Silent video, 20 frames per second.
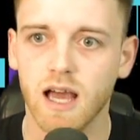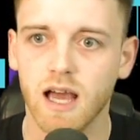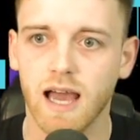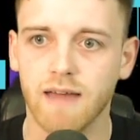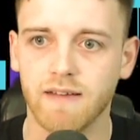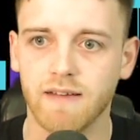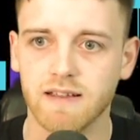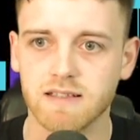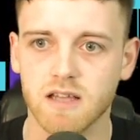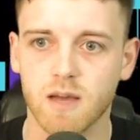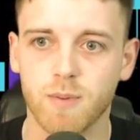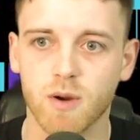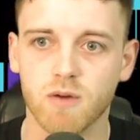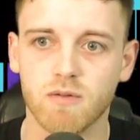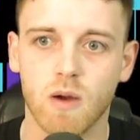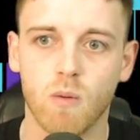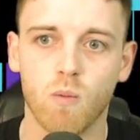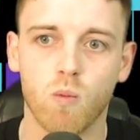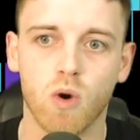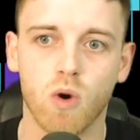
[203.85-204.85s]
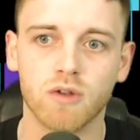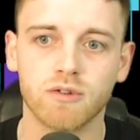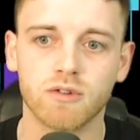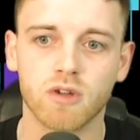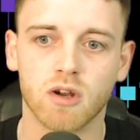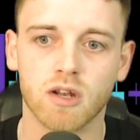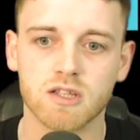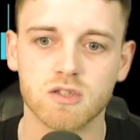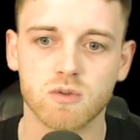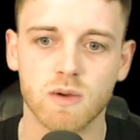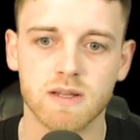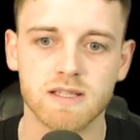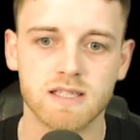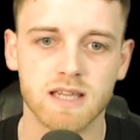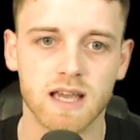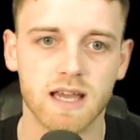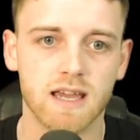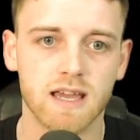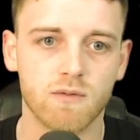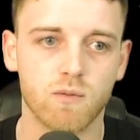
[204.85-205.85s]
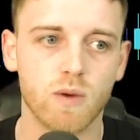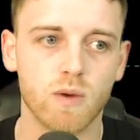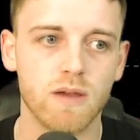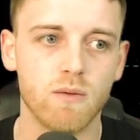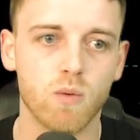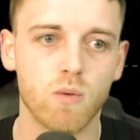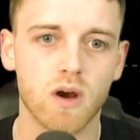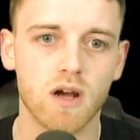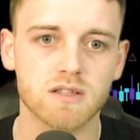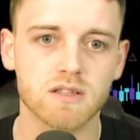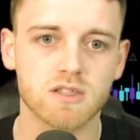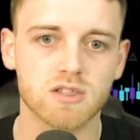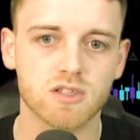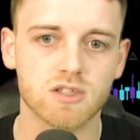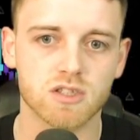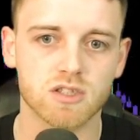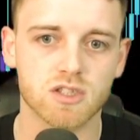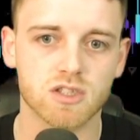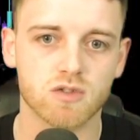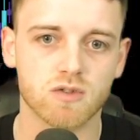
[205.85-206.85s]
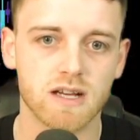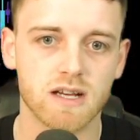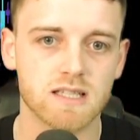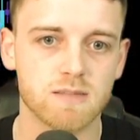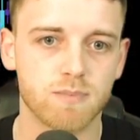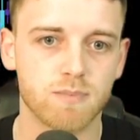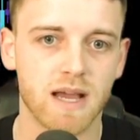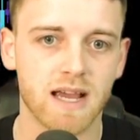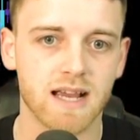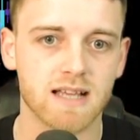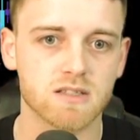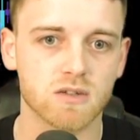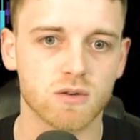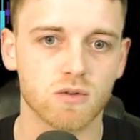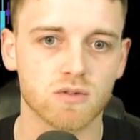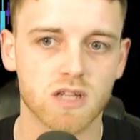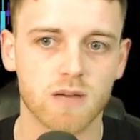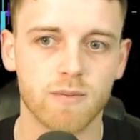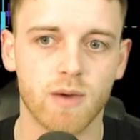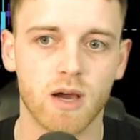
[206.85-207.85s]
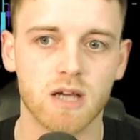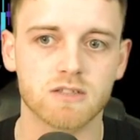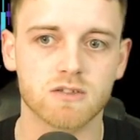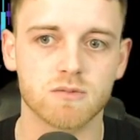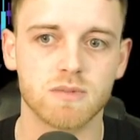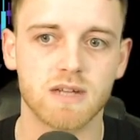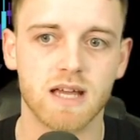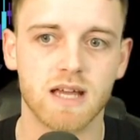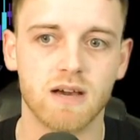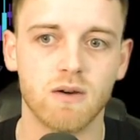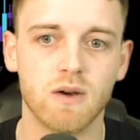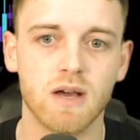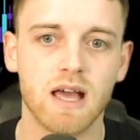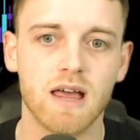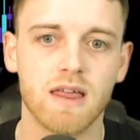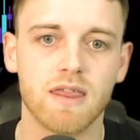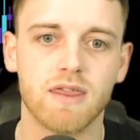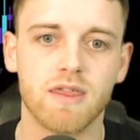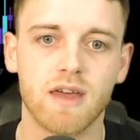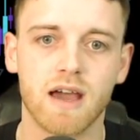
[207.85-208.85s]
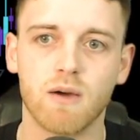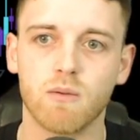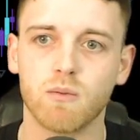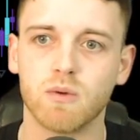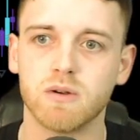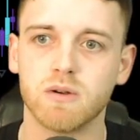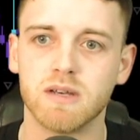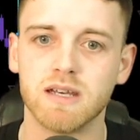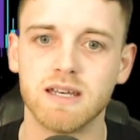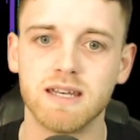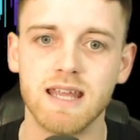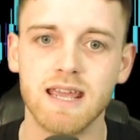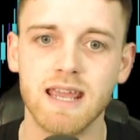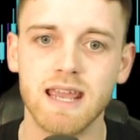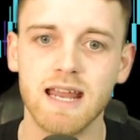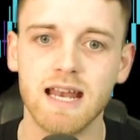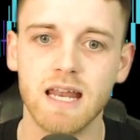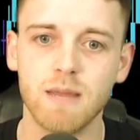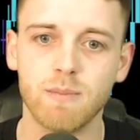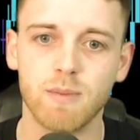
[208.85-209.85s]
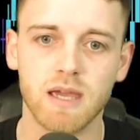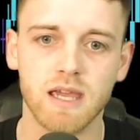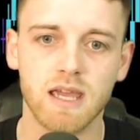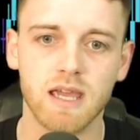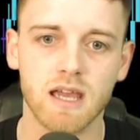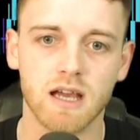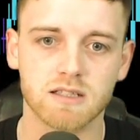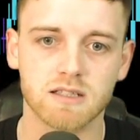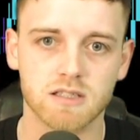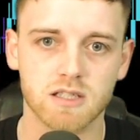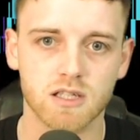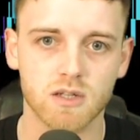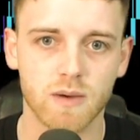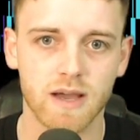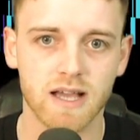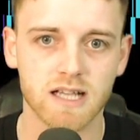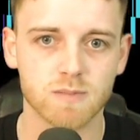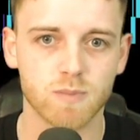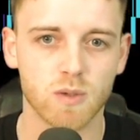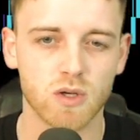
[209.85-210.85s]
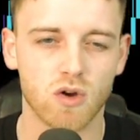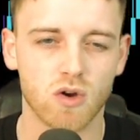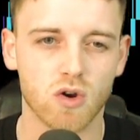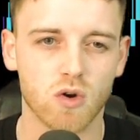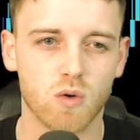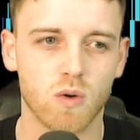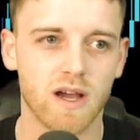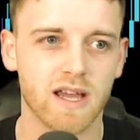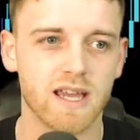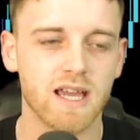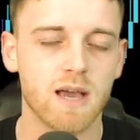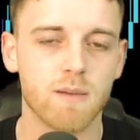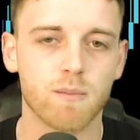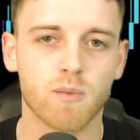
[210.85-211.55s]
And that's up at around $1.28. If we were to just straight to bang it to all-time highs from now, that would nearly be a 2x, but not quite.